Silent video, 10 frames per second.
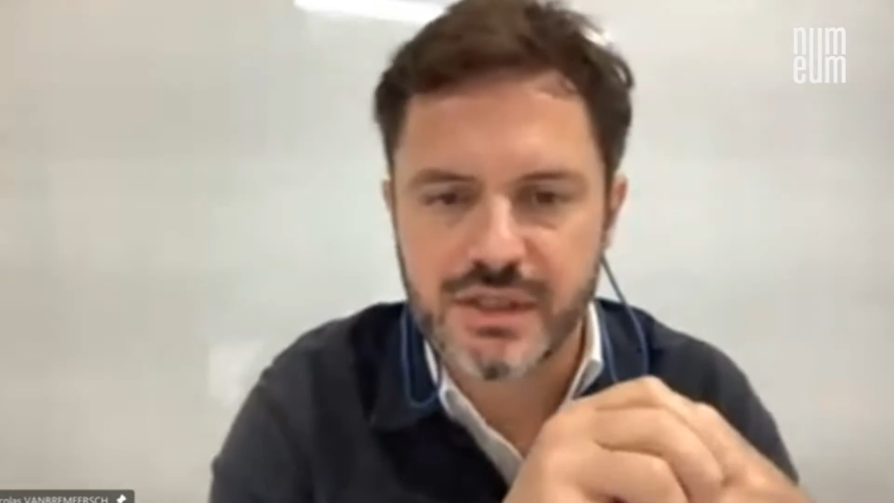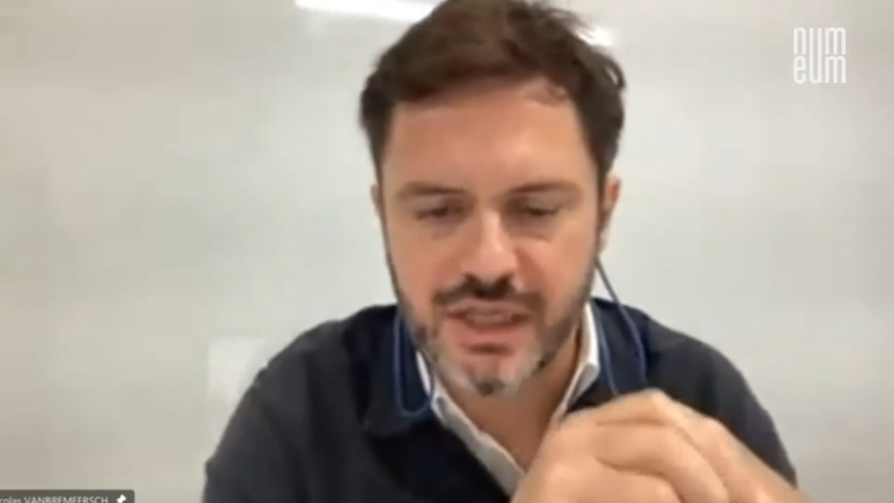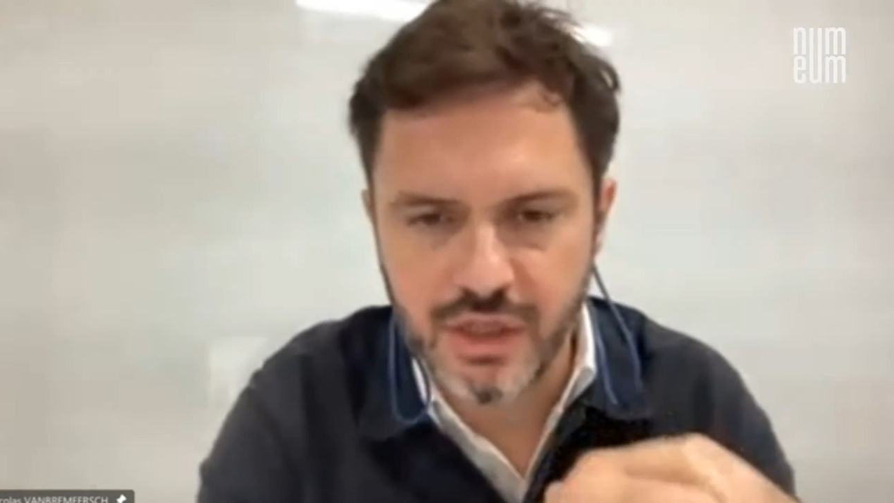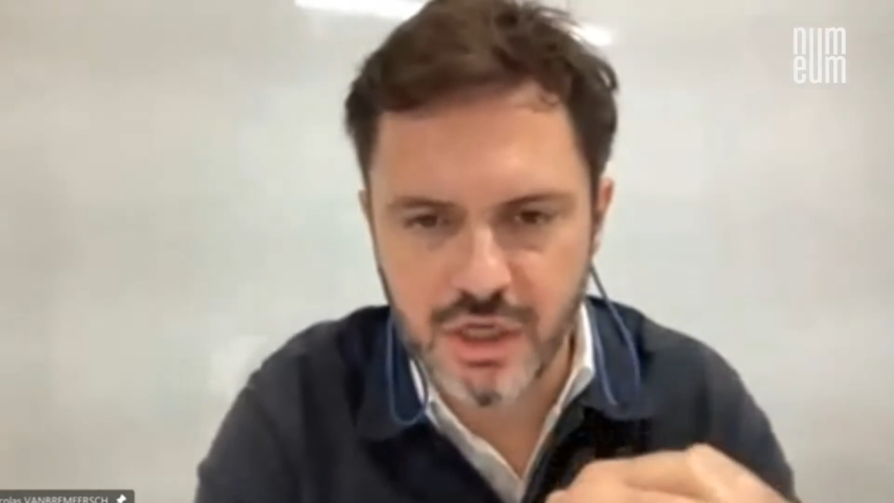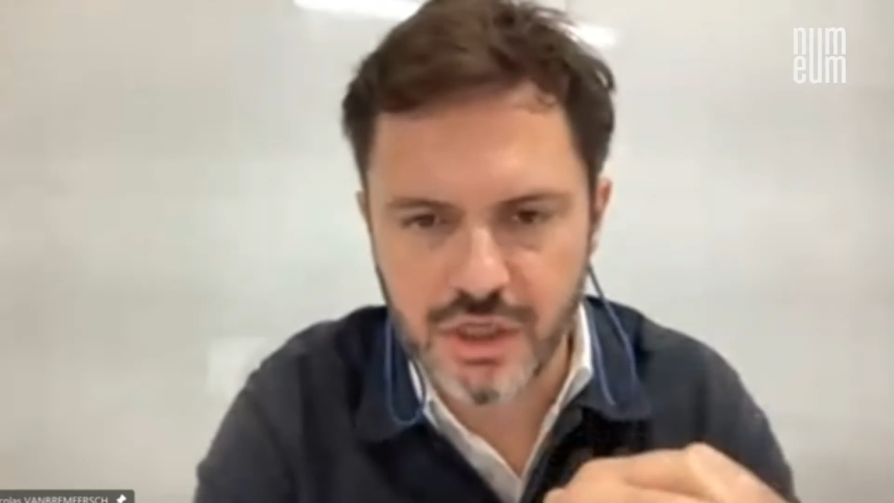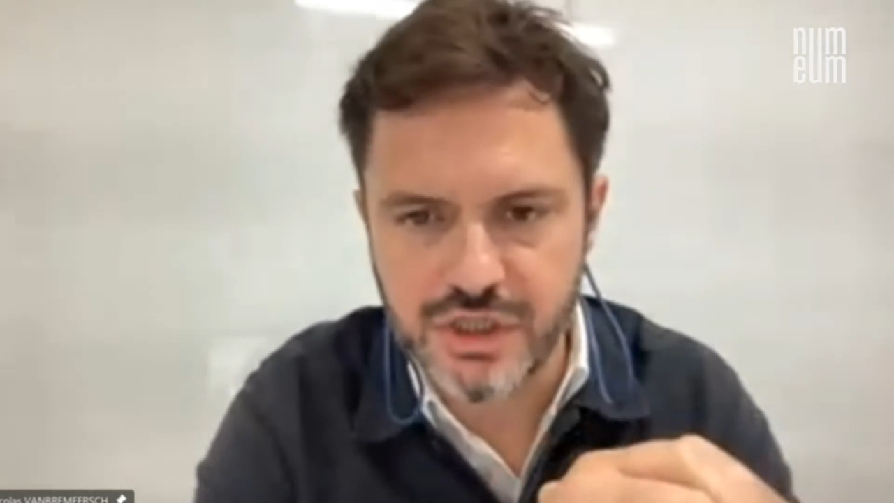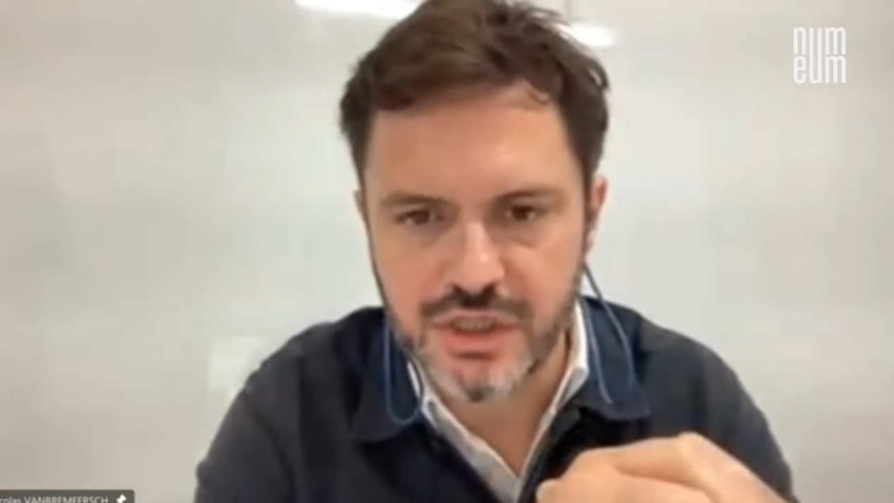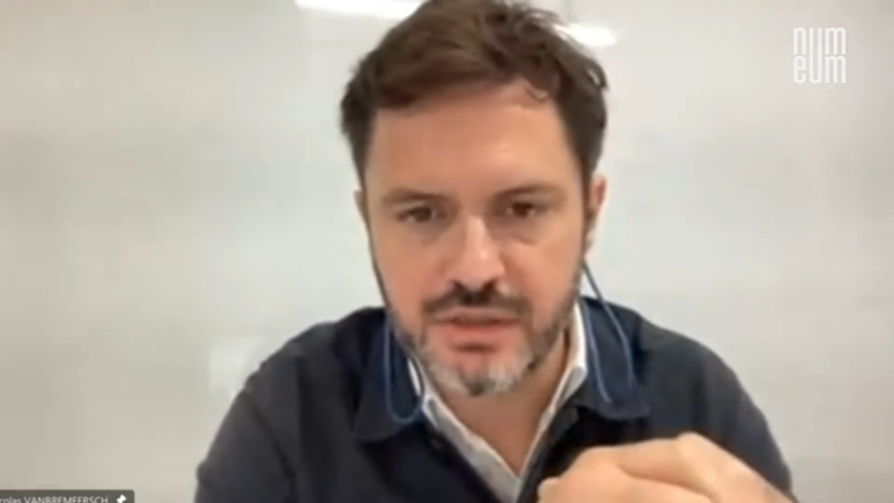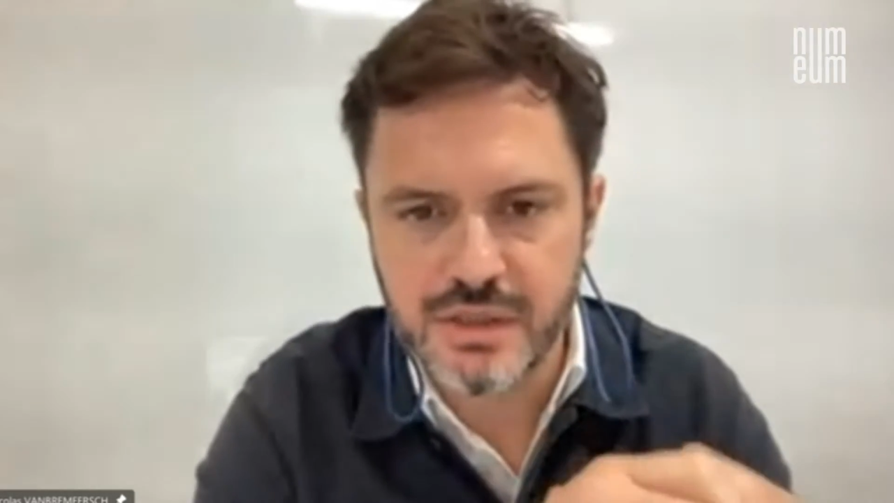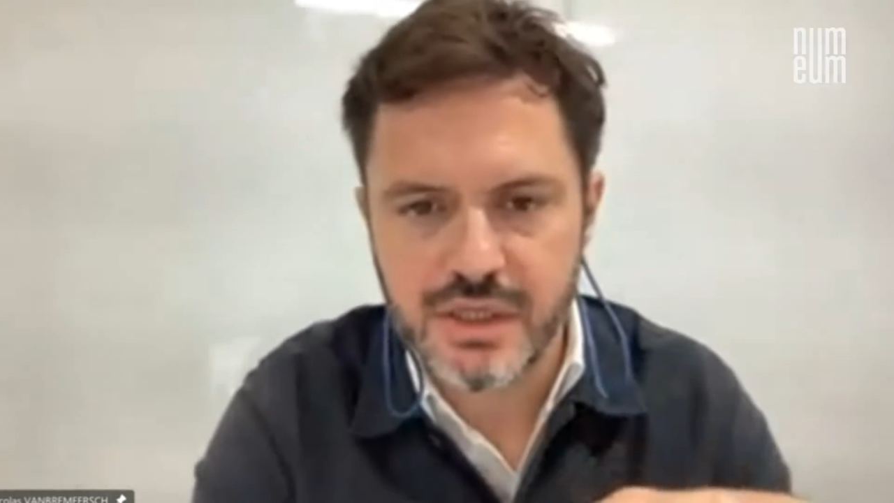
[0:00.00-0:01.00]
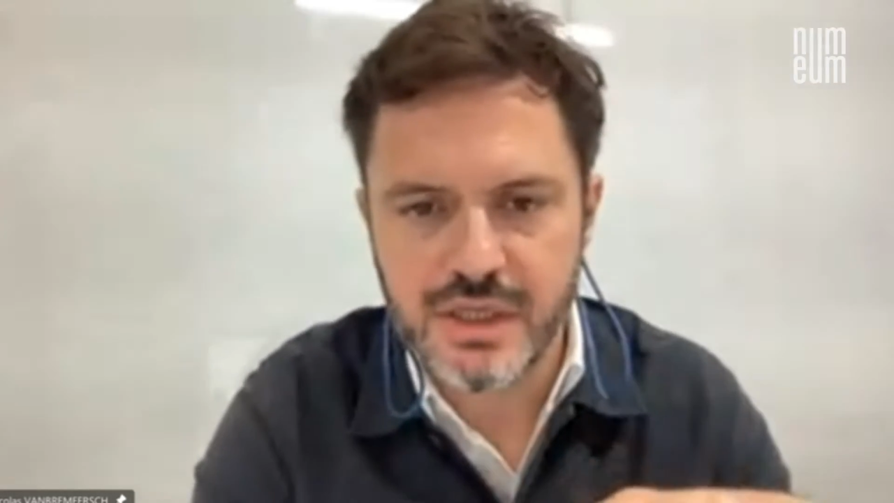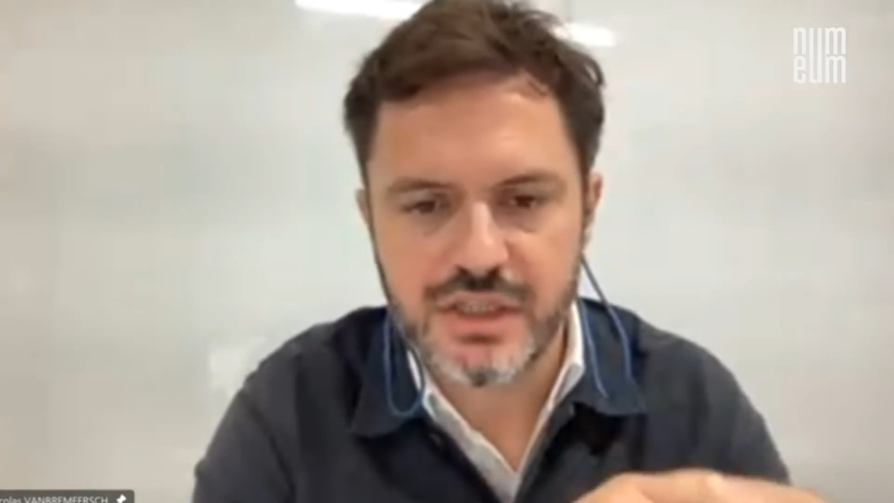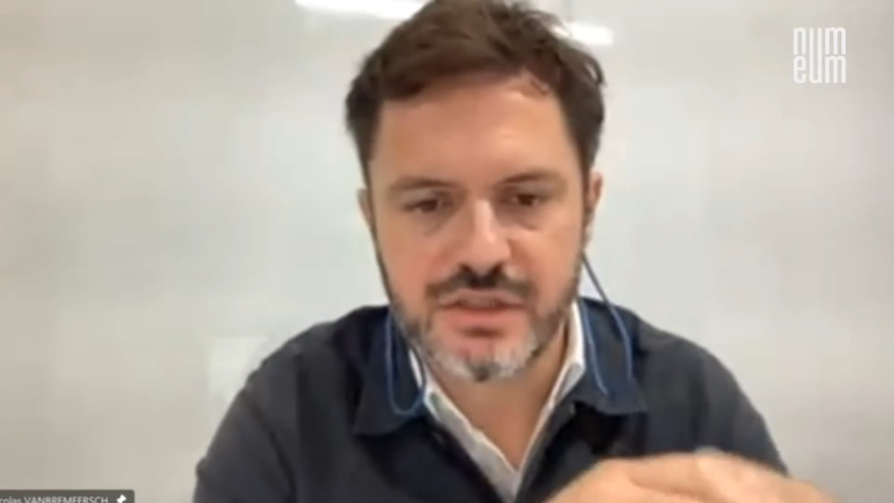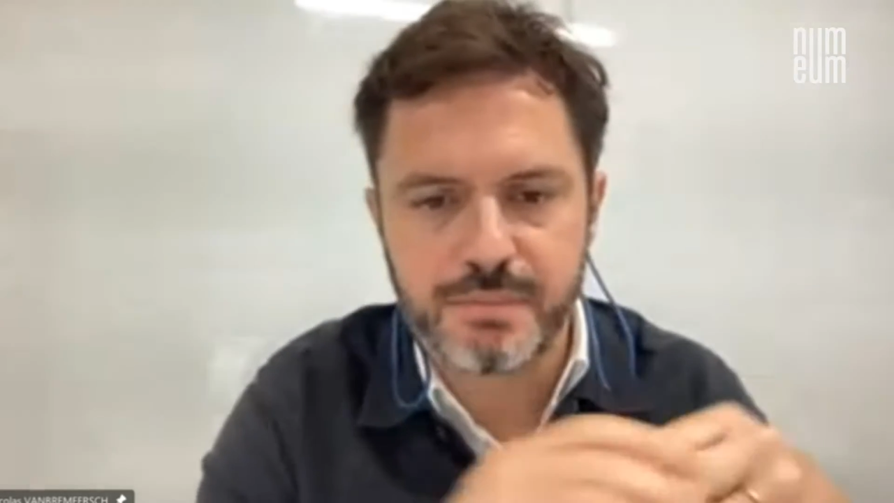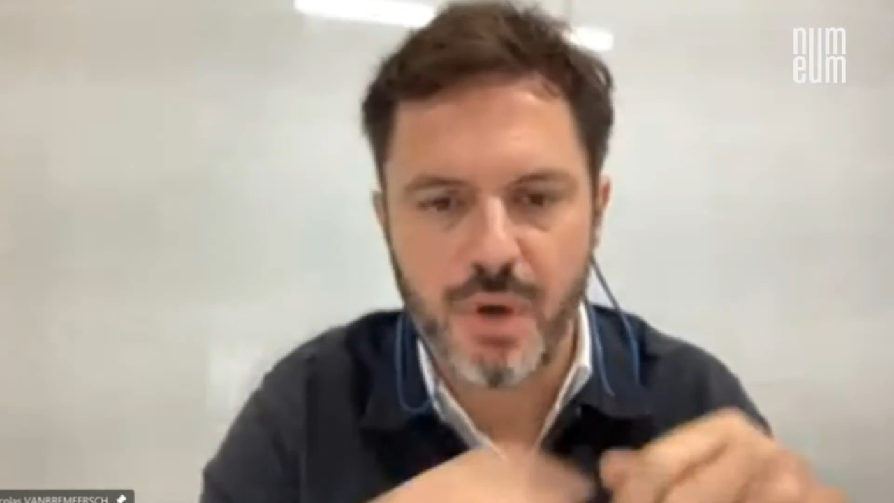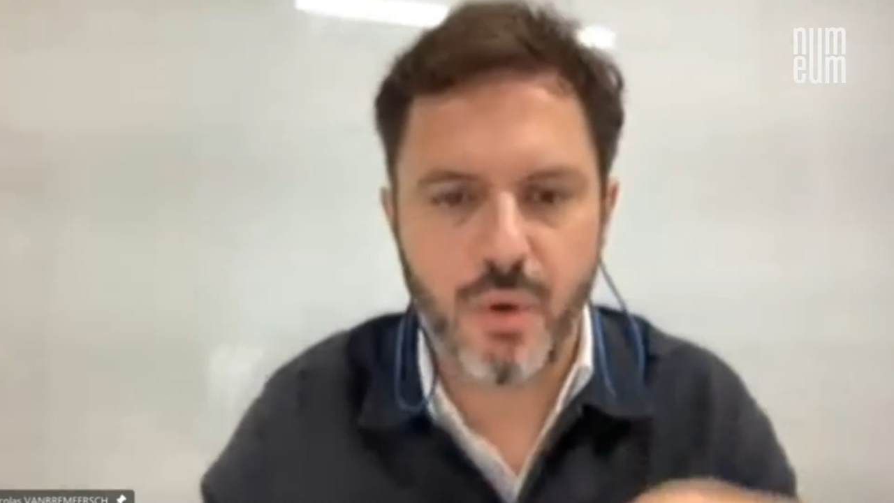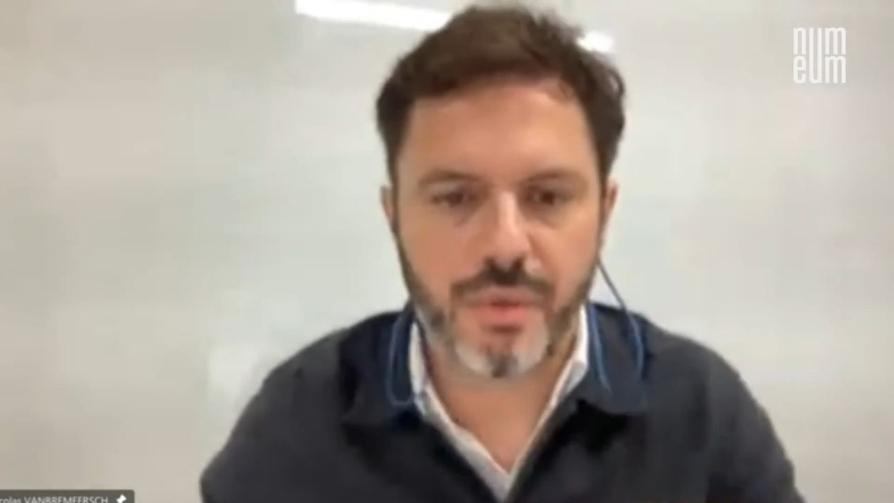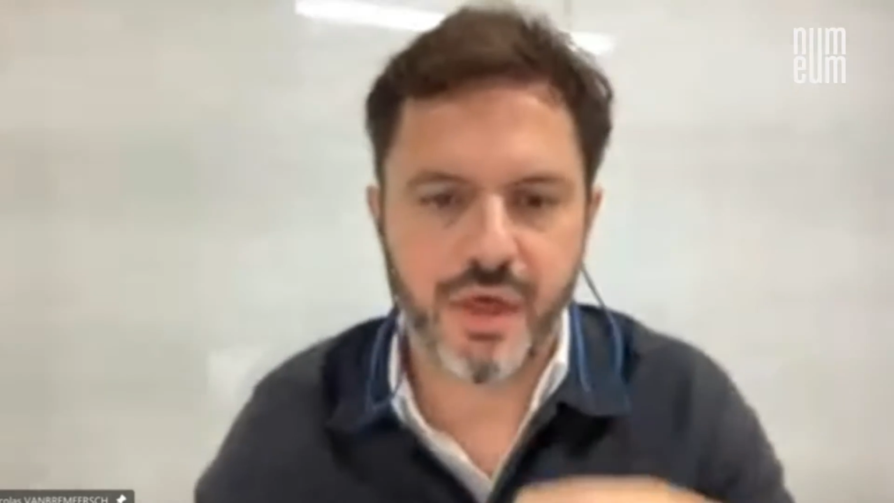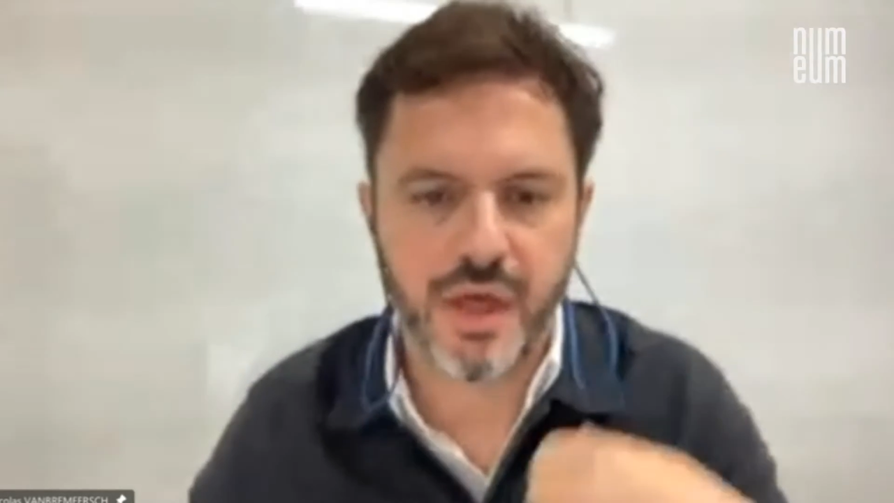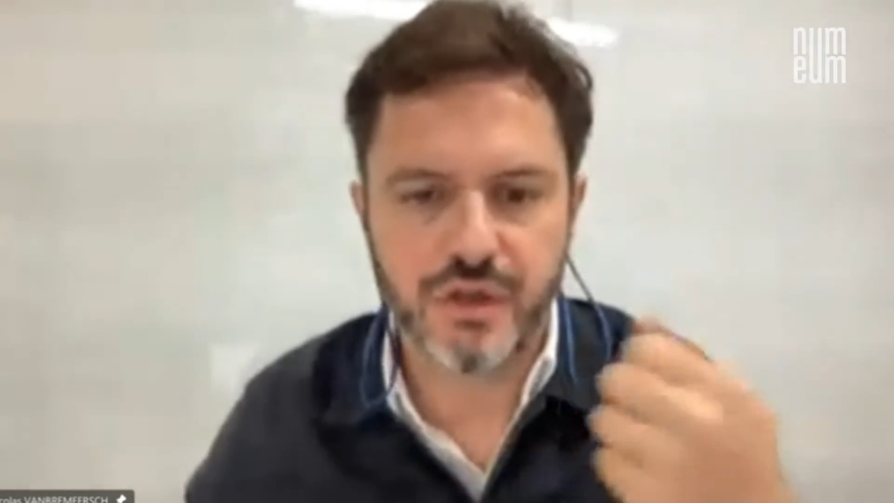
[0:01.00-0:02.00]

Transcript: technology is both